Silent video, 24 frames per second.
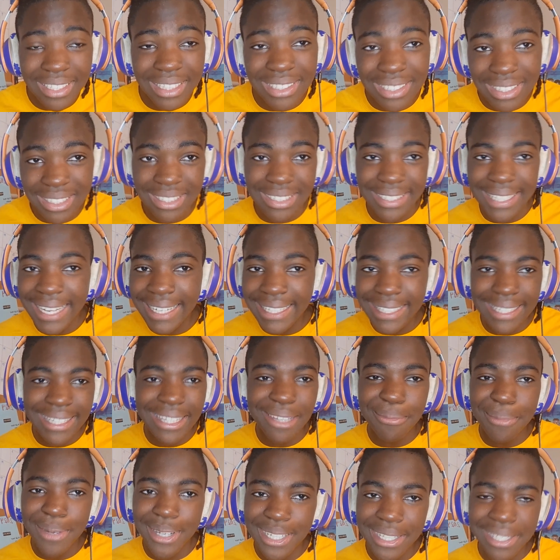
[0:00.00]
Like, she does not need
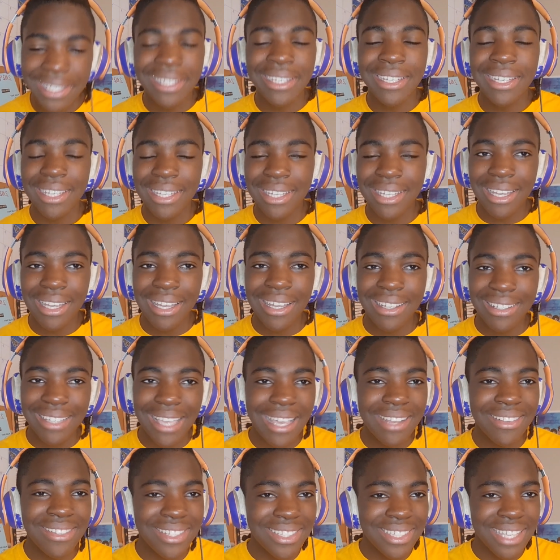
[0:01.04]
the money,
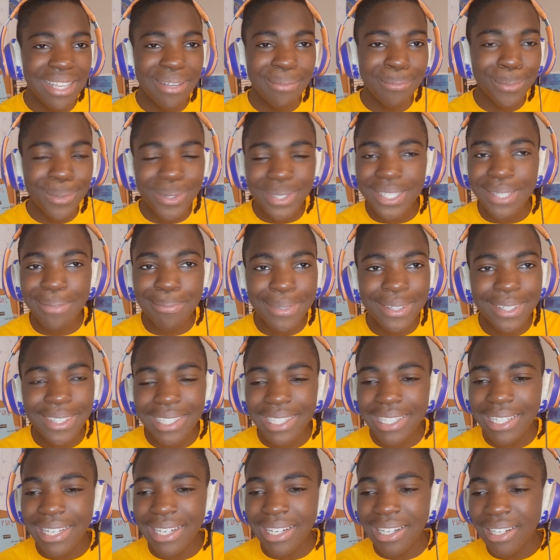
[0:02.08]
okay? She's, like, a
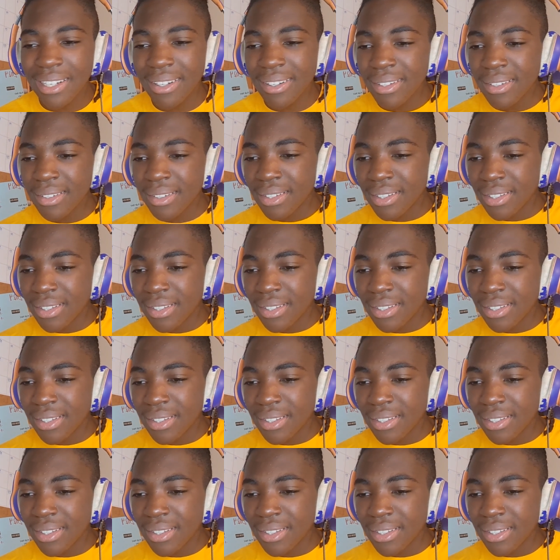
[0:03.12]
multimillionaire.